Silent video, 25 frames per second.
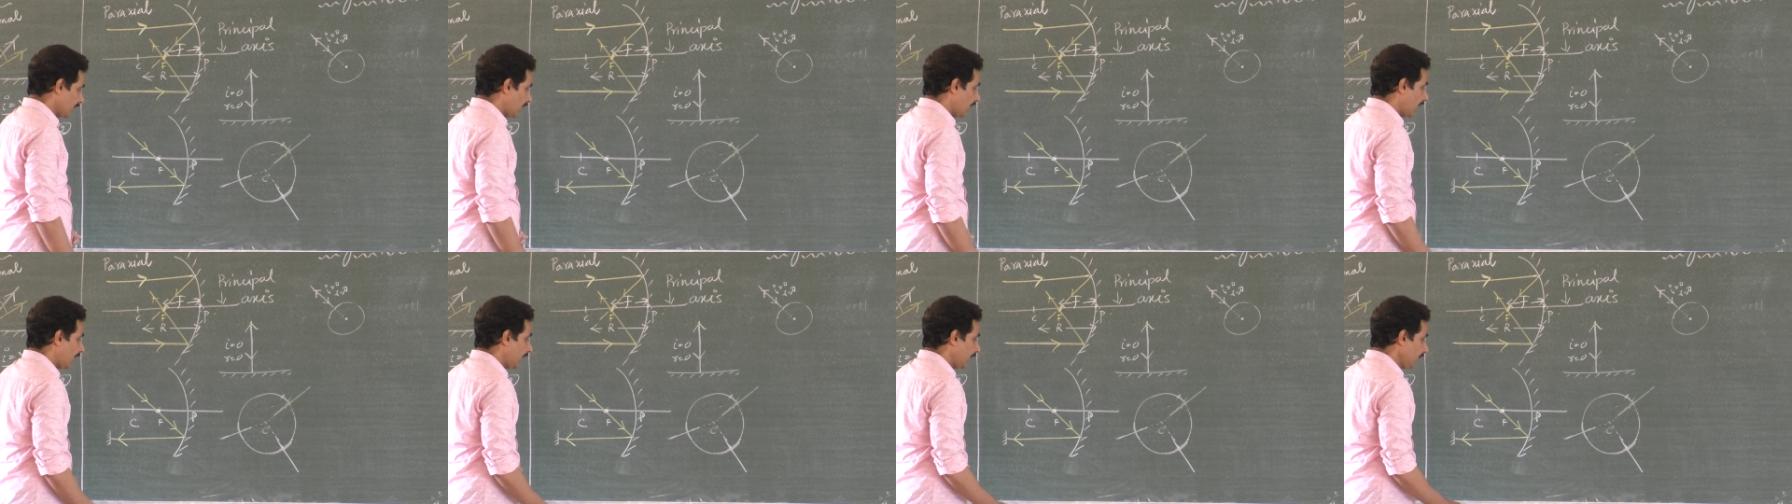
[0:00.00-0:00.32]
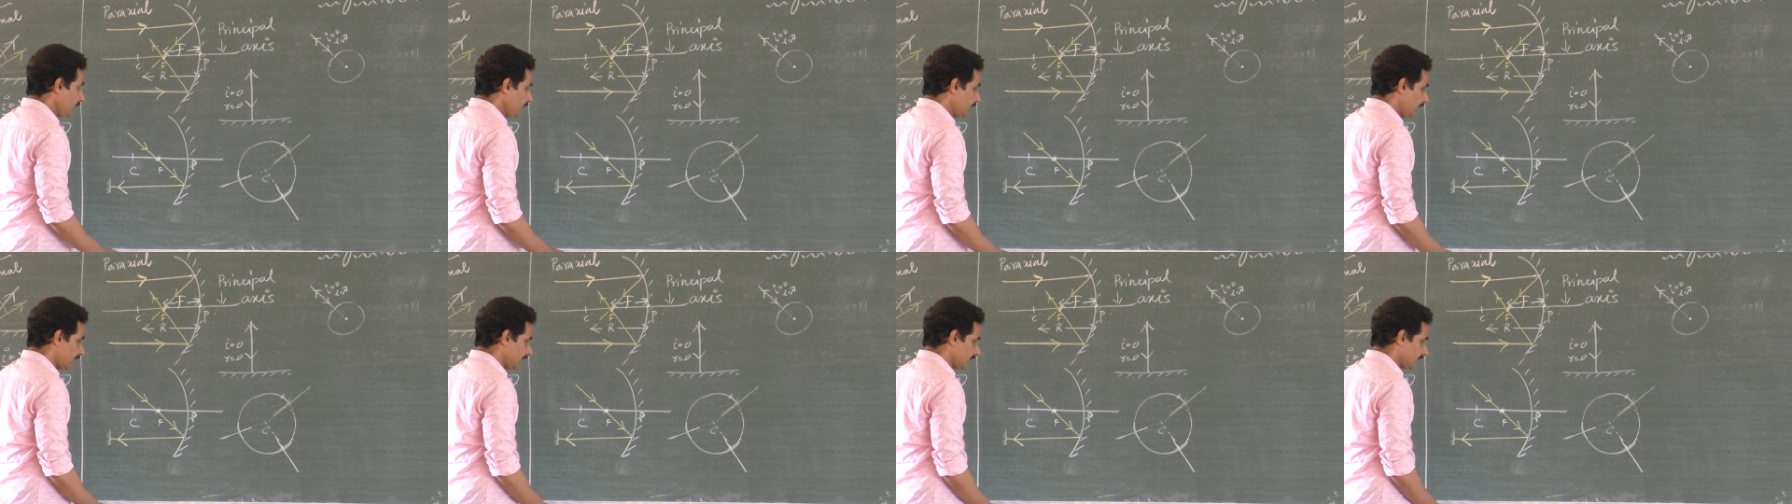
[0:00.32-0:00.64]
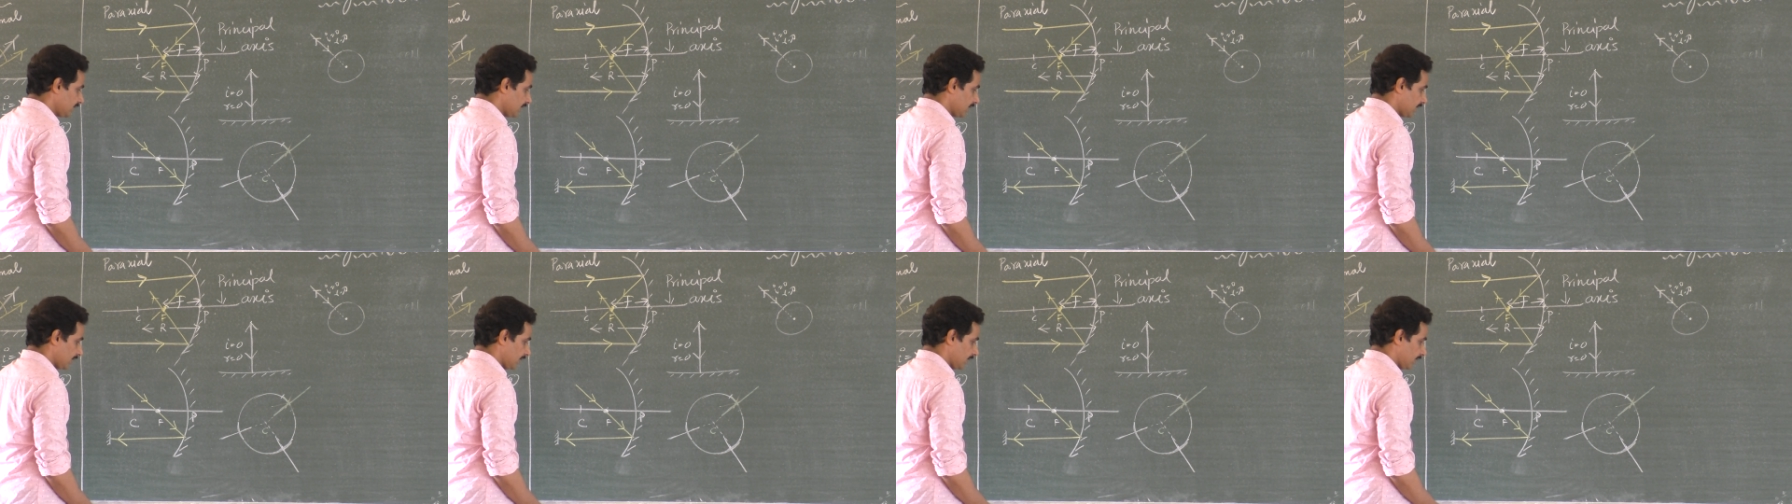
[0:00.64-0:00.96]
I want
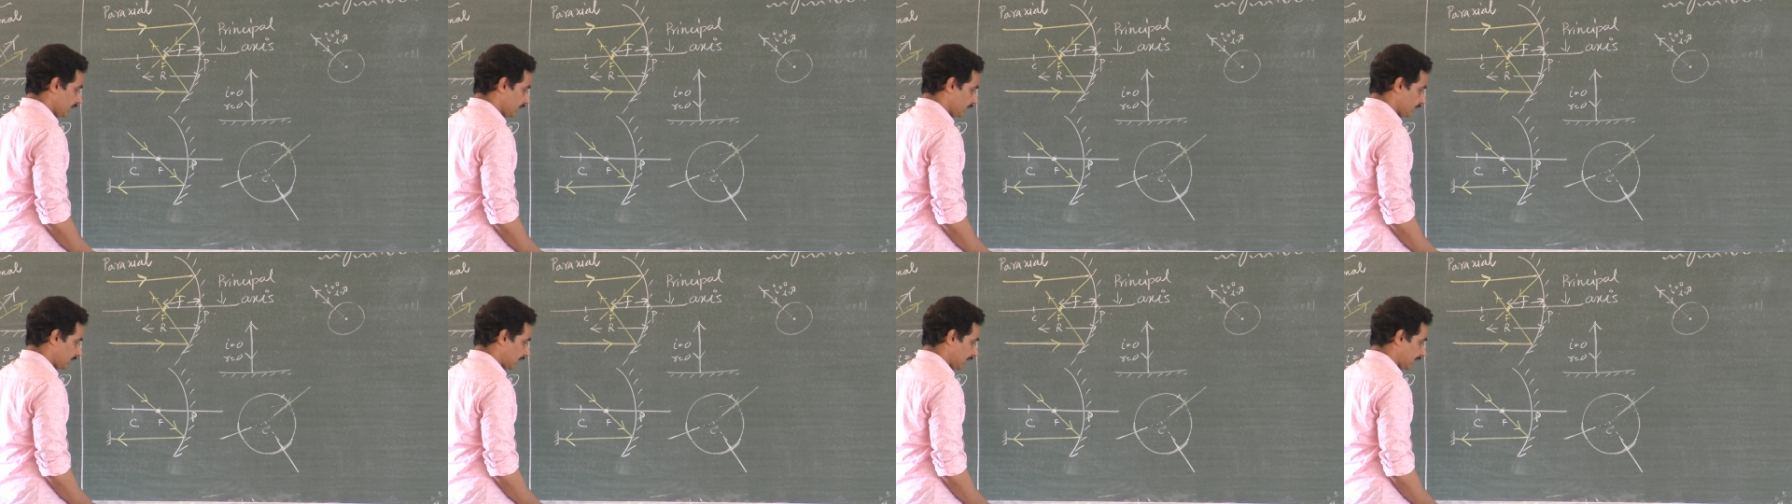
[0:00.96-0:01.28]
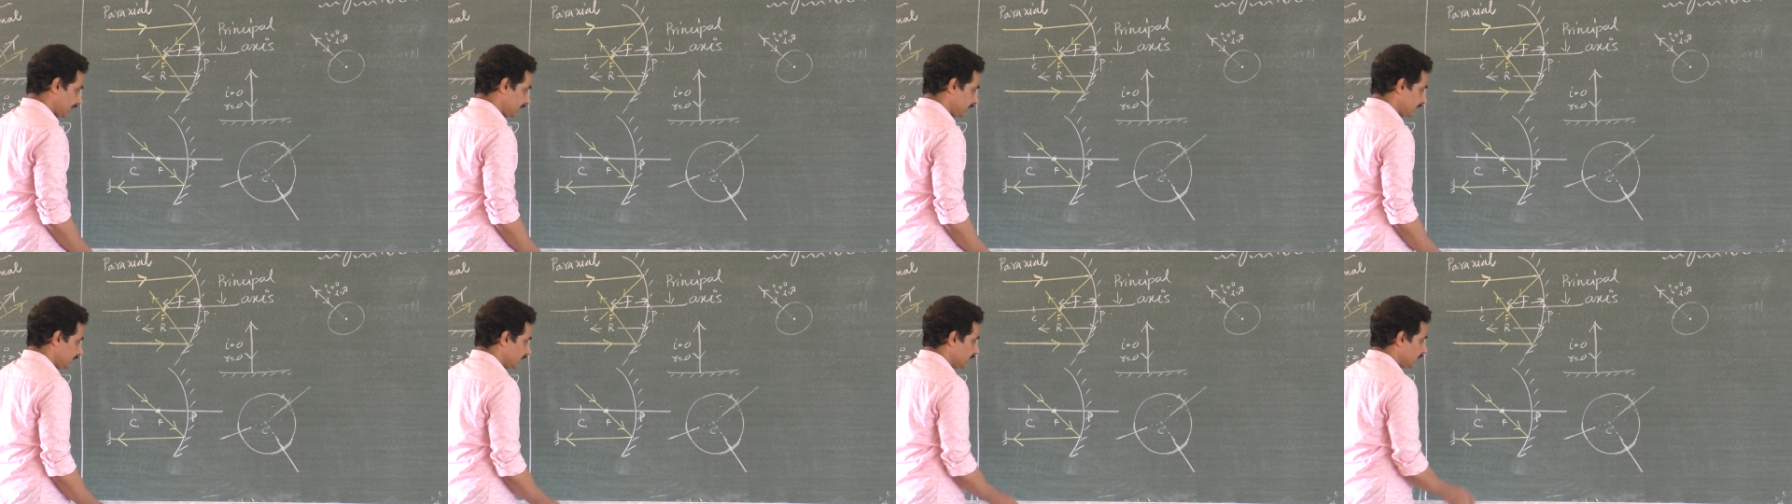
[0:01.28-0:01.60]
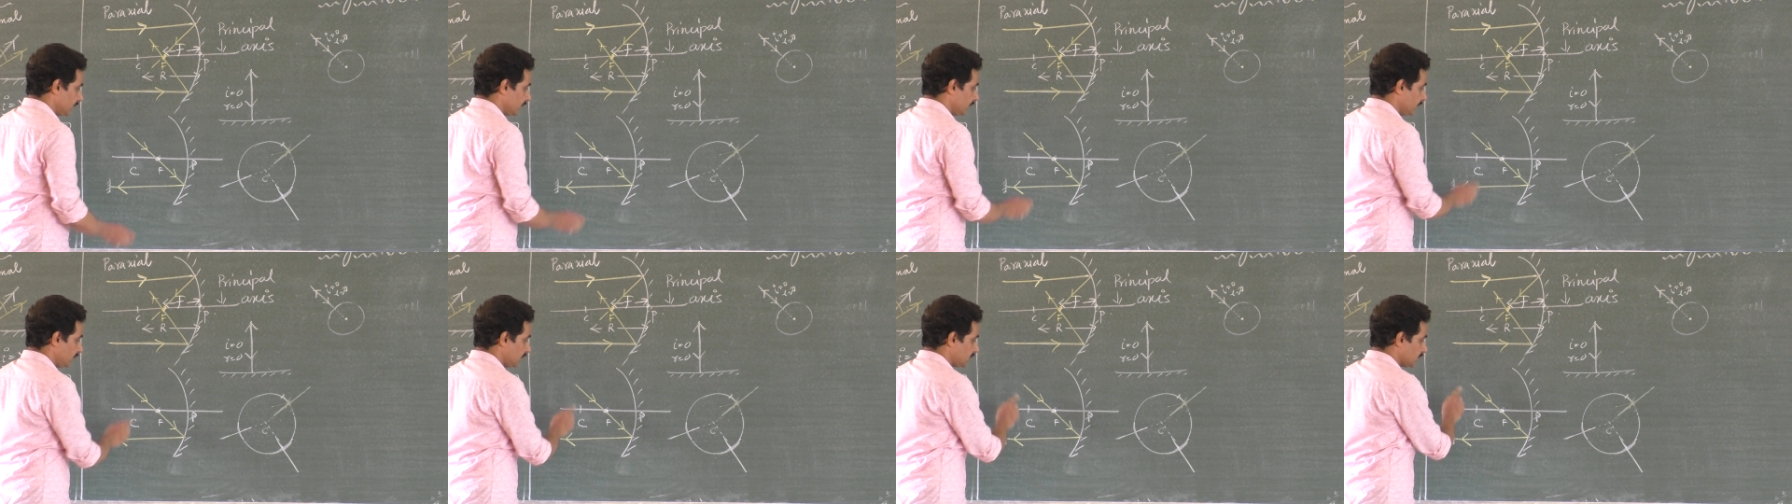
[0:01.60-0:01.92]
a ray of light
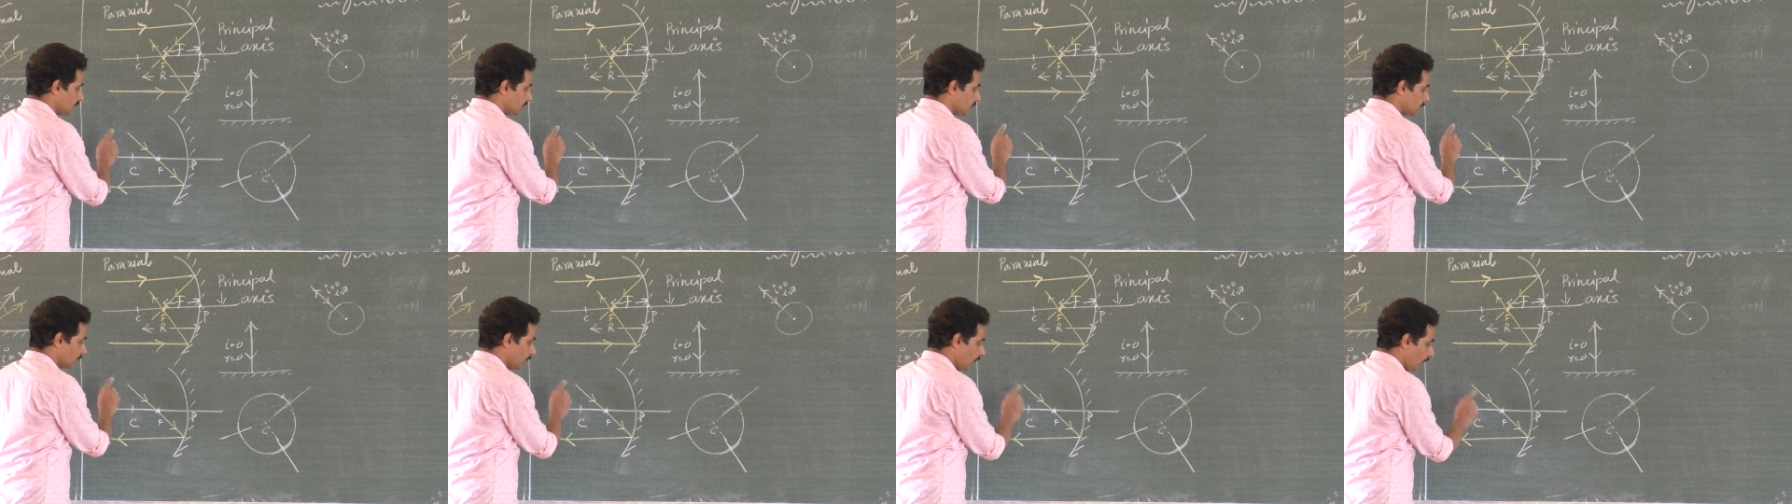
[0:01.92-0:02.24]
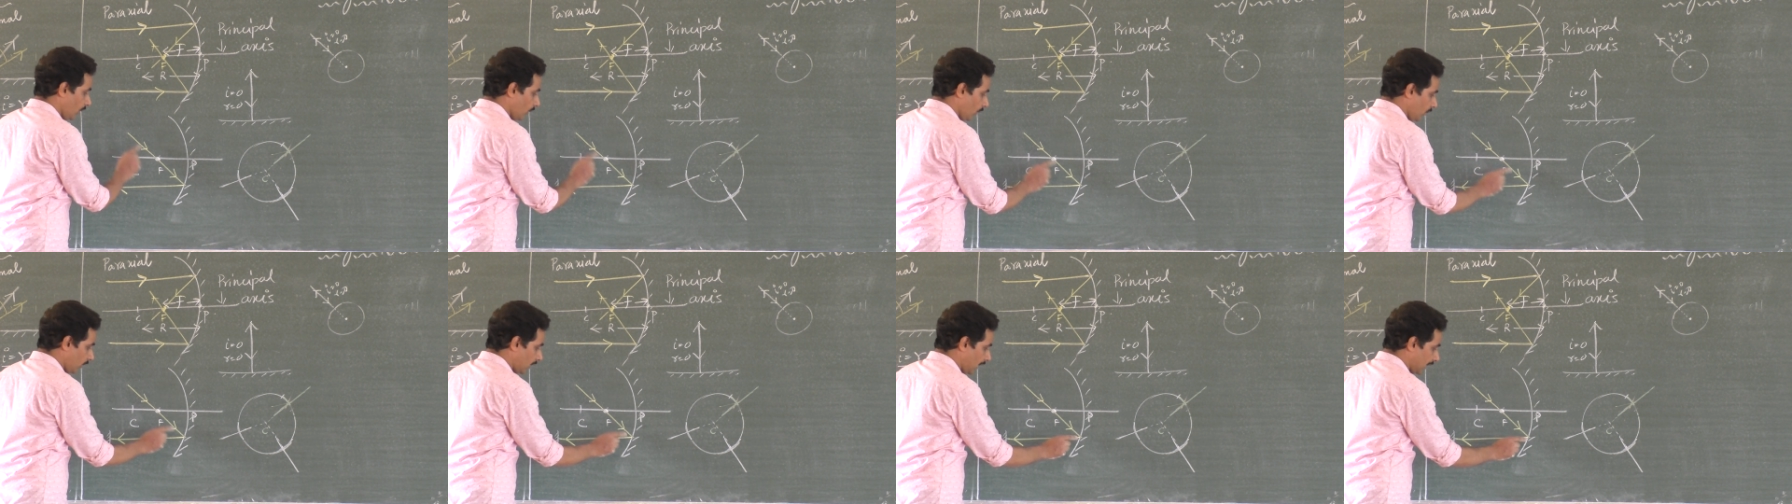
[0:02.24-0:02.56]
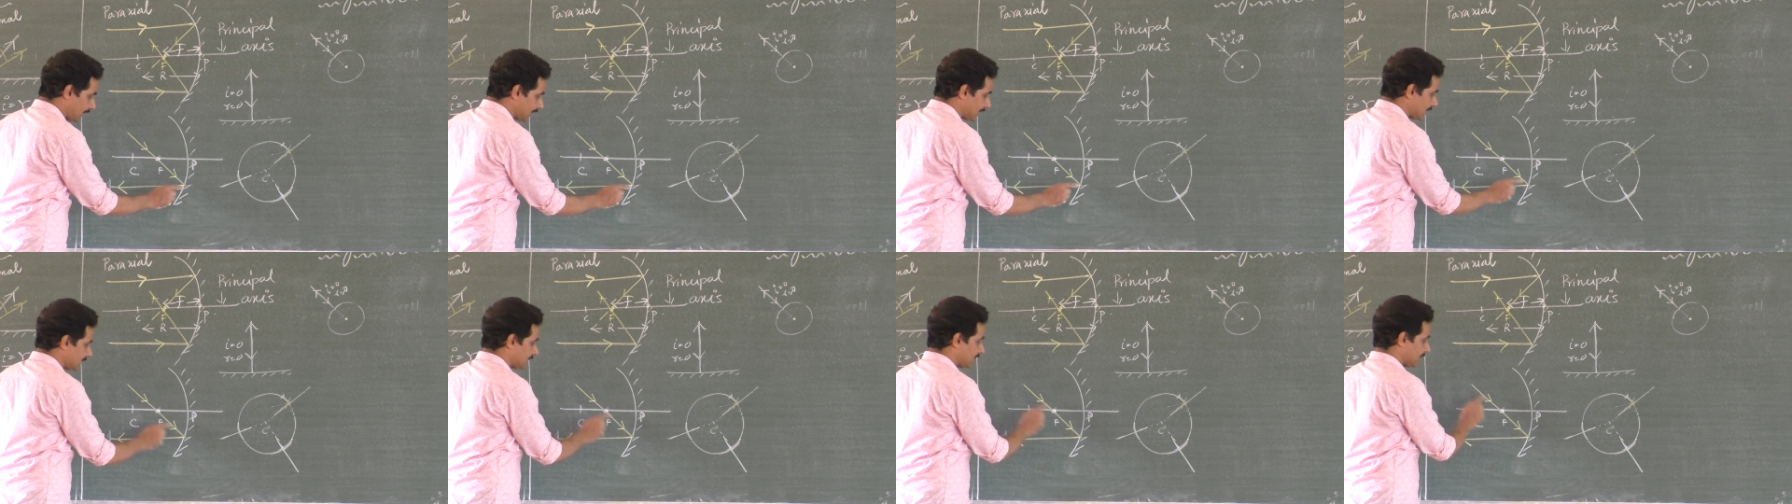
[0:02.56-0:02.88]
which should go
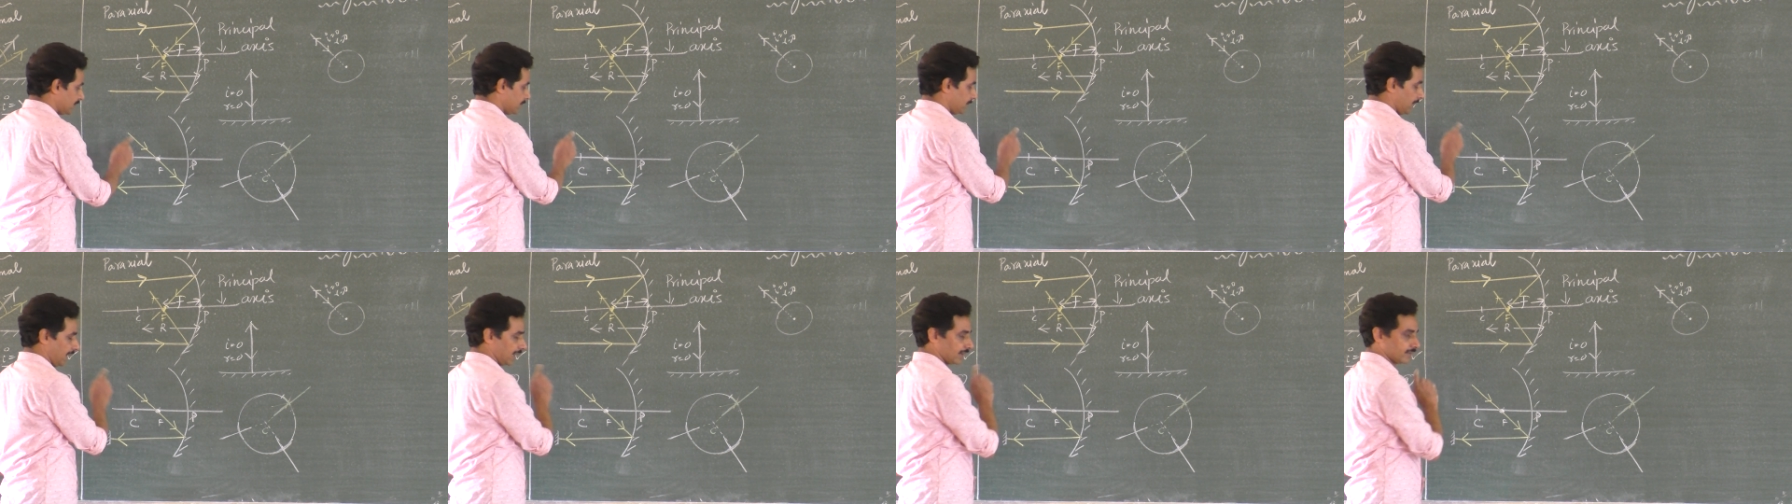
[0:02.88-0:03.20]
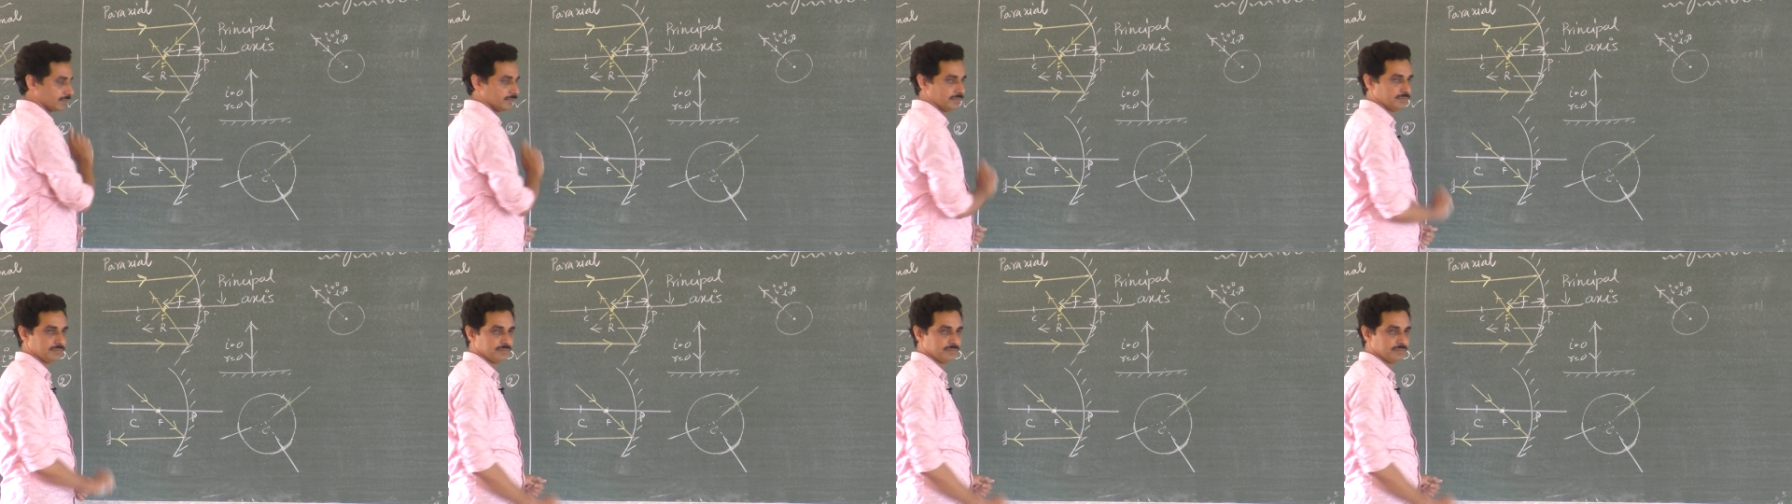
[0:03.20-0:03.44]
and return back.